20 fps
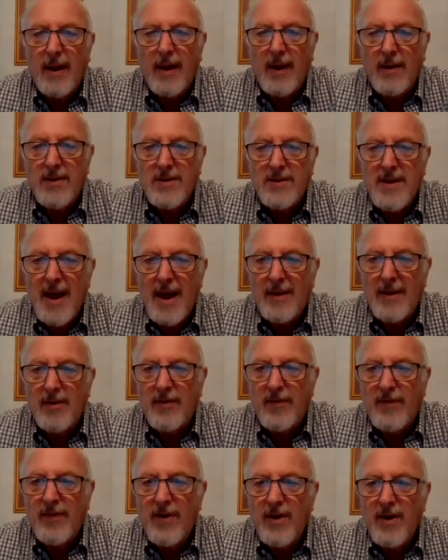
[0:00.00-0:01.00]
standard
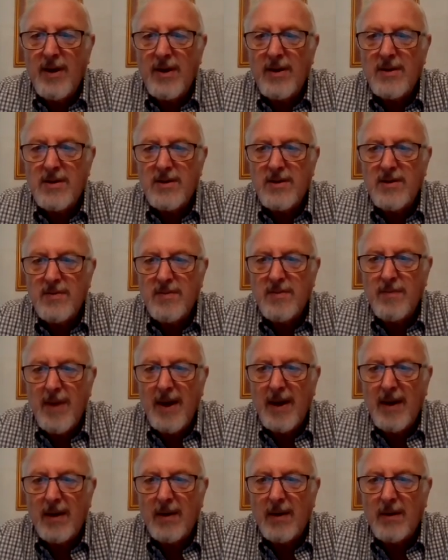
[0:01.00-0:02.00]
furnace,
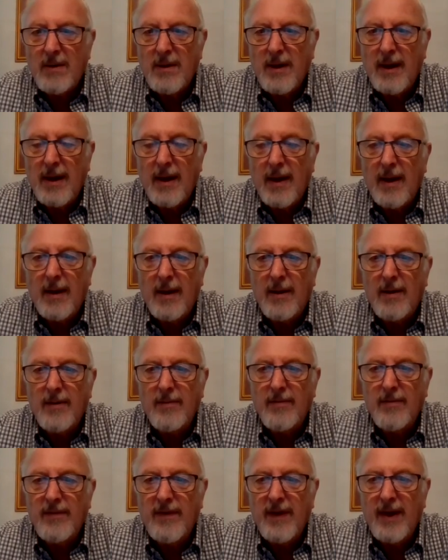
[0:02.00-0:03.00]
metal
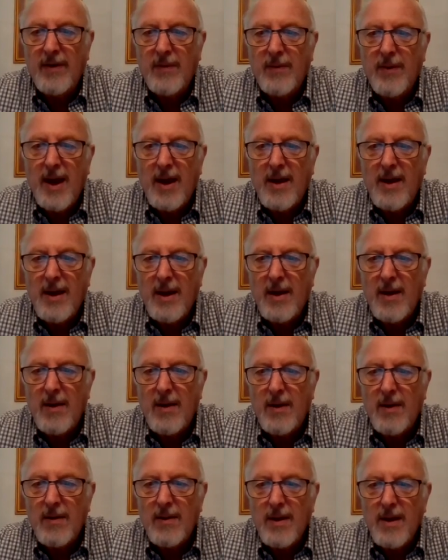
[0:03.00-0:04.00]
vent right
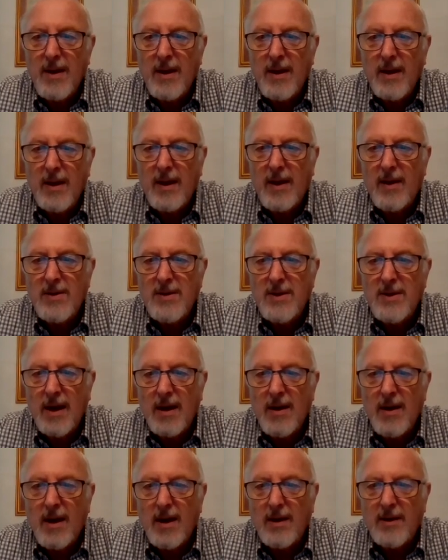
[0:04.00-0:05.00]
here. Here's our
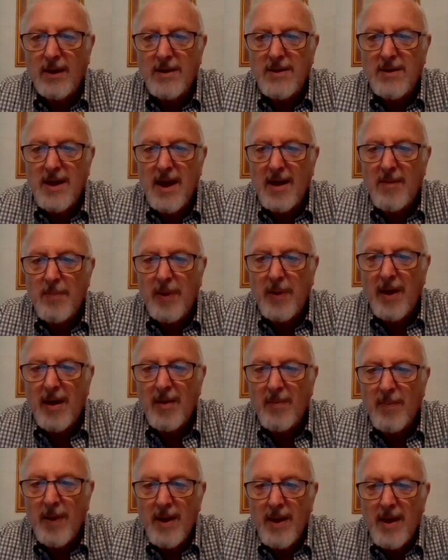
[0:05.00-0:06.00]
condensate
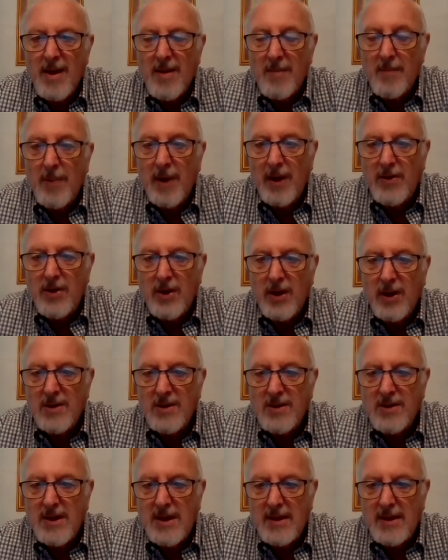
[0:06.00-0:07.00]
pump, but you can
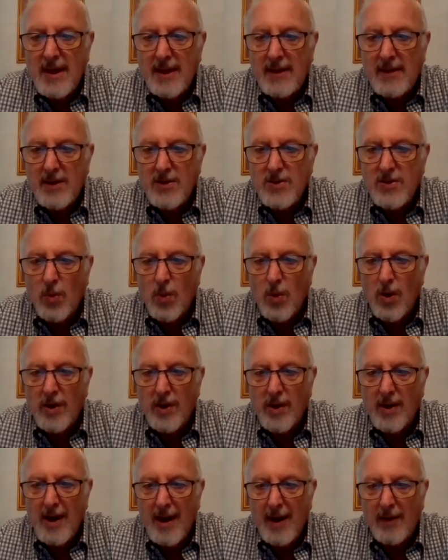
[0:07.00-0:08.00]
see that there's water
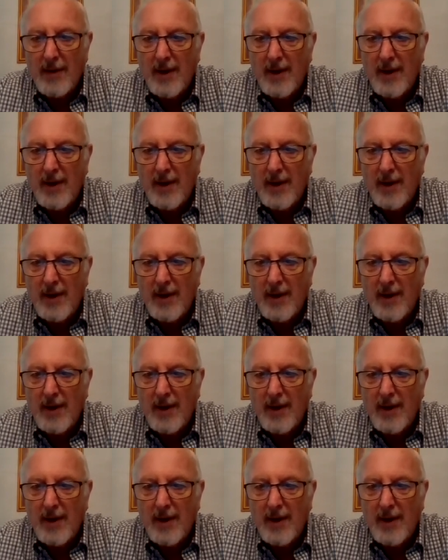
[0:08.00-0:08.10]
down